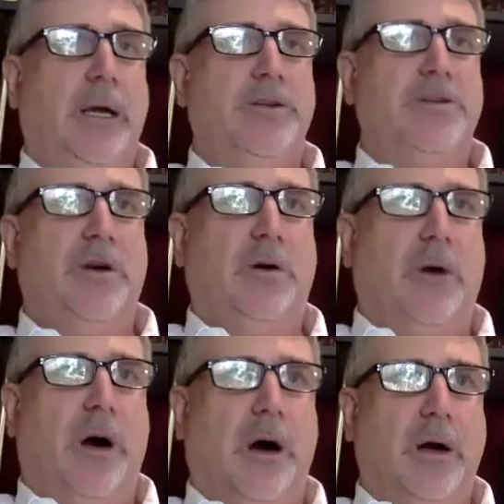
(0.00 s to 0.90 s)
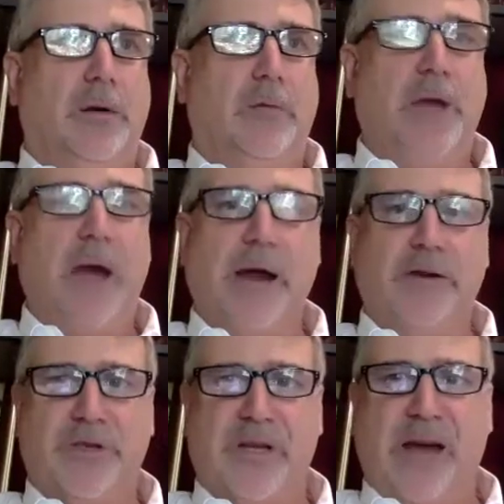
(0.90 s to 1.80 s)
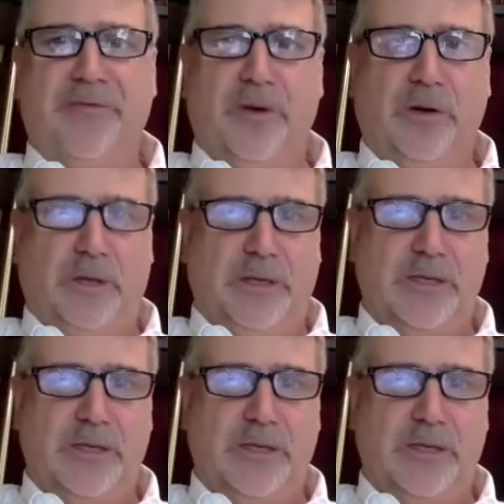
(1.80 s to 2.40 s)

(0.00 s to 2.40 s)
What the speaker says: And so we hire staff early,